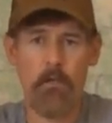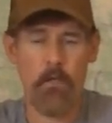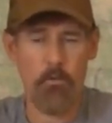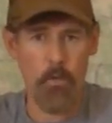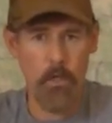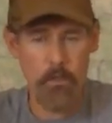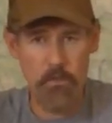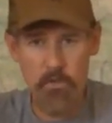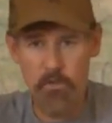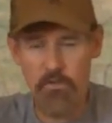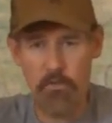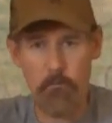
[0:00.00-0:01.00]
and want to
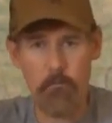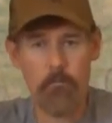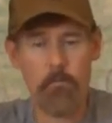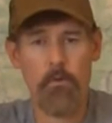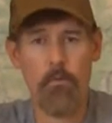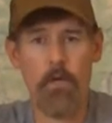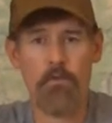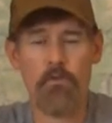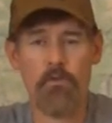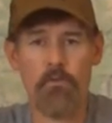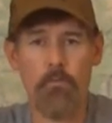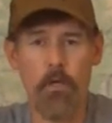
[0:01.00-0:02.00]
do some
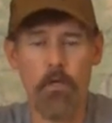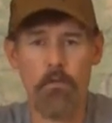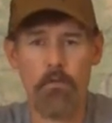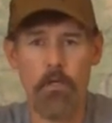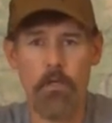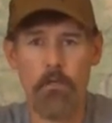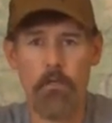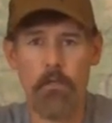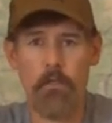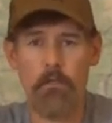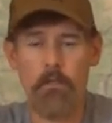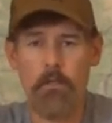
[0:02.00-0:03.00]
western spot and stalk
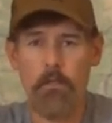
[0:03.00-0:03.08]
hunting,